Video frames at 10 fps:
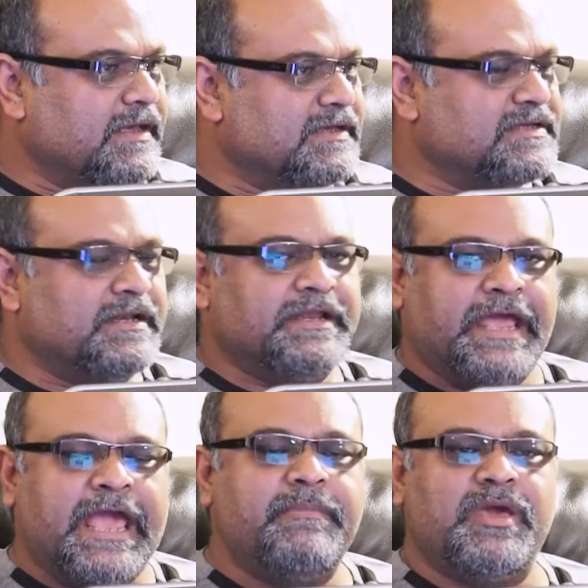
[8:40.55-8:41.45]
is an
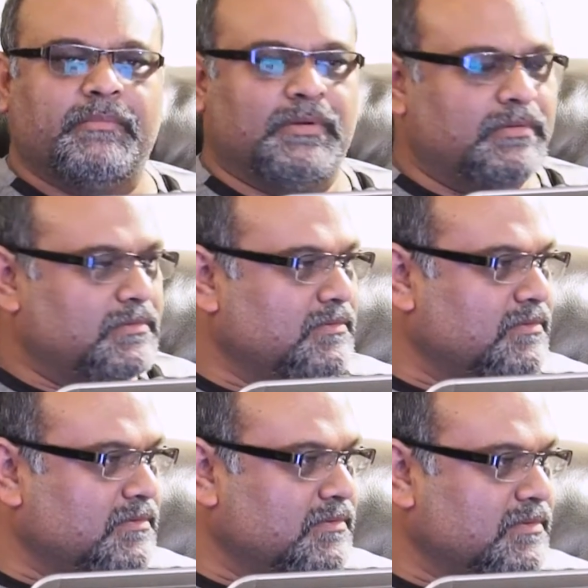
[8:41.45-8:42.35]
amiable
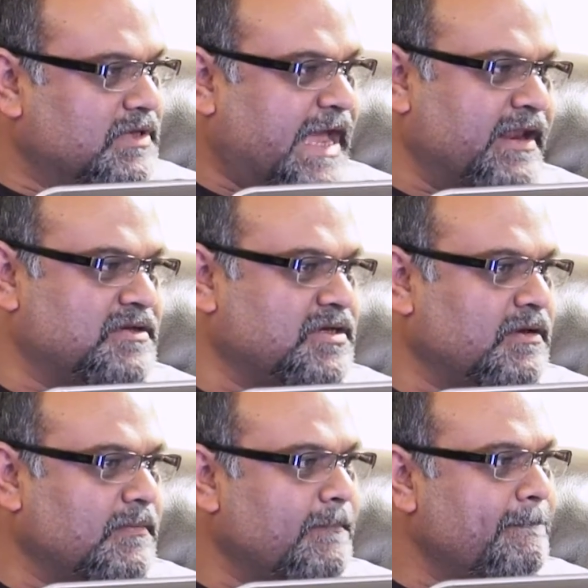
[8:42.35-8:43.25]
character,
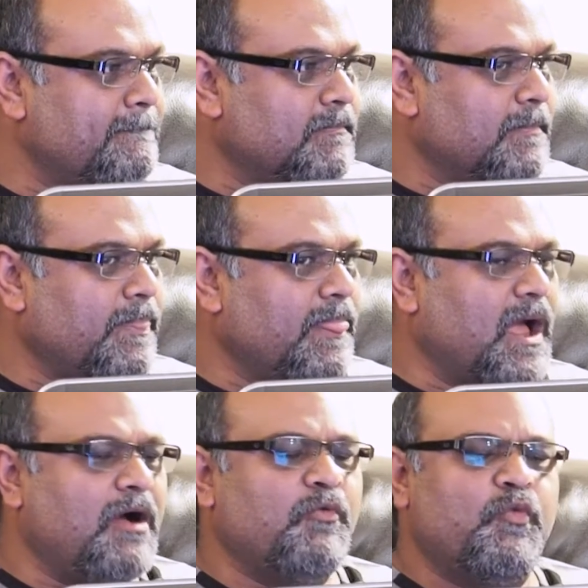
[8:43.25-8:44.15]

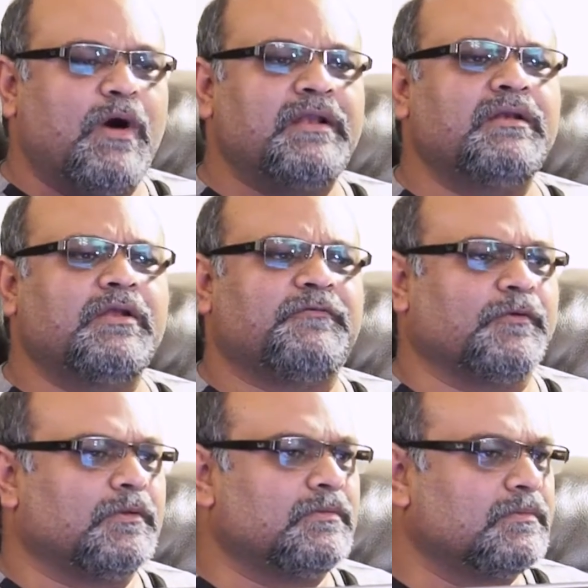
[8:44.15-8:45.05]
a
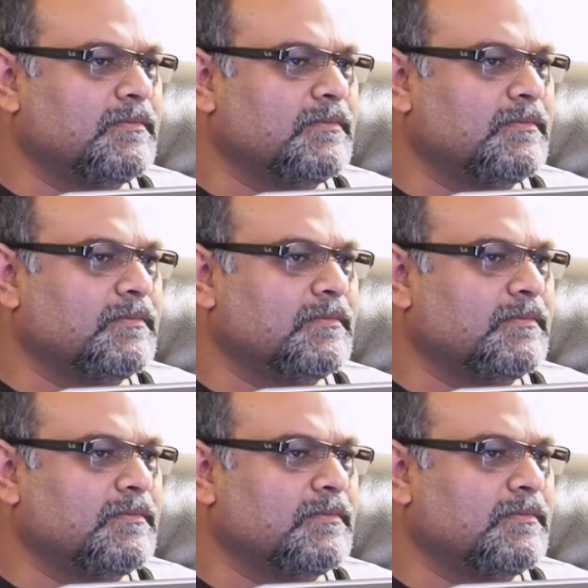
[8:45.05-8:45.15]
wonderful,